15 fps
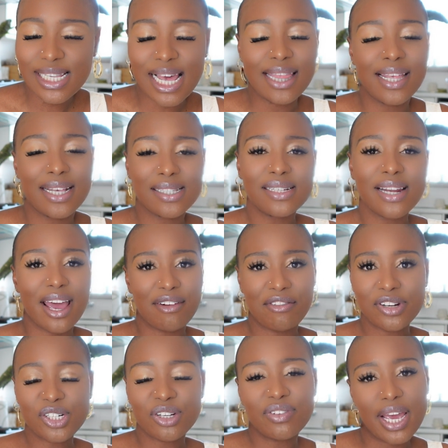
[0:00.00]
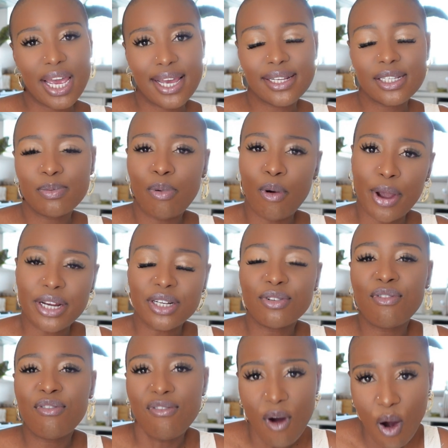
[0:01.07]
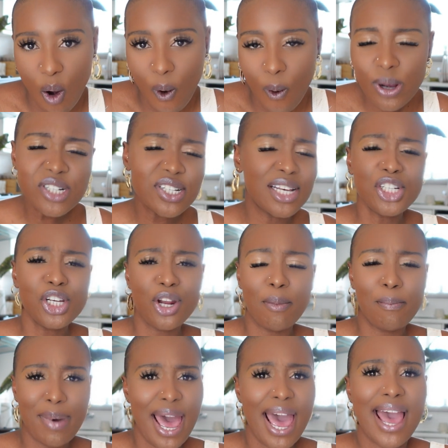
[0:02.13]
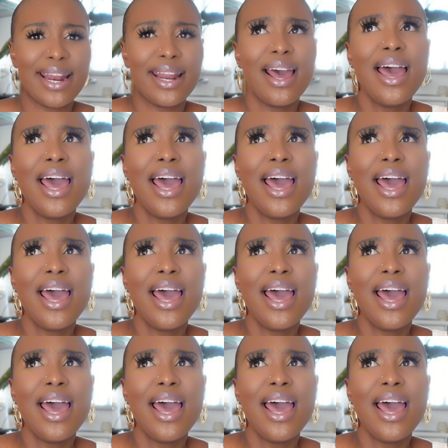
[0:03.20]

and that's an average of 8.4, which is actually not bad.